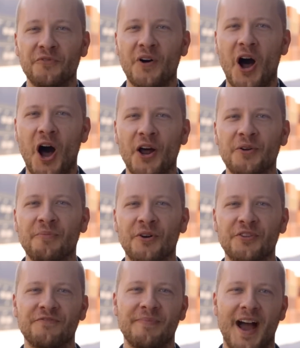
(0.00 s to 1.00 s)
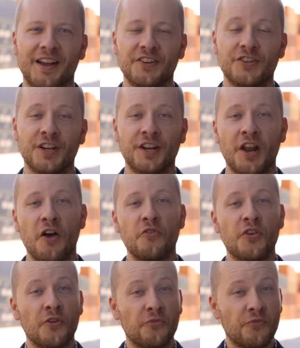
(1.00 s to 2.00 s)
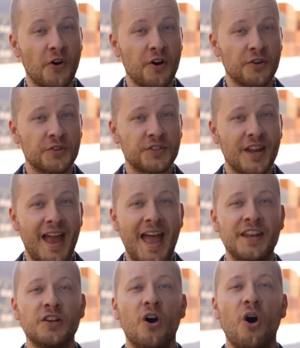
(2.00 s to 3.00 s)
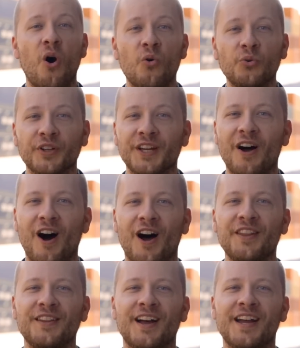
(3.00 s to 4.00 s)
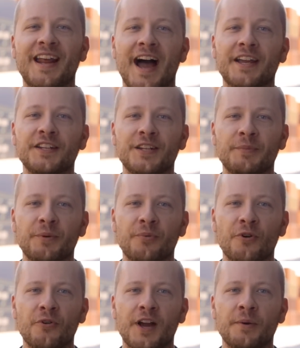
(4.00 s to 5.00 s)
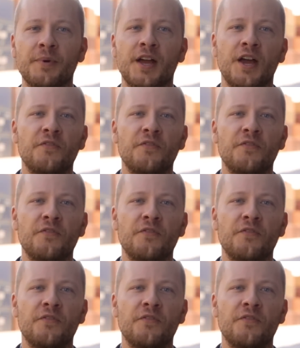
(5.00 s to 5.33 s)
of Automotive Packaging, the first and only online academic program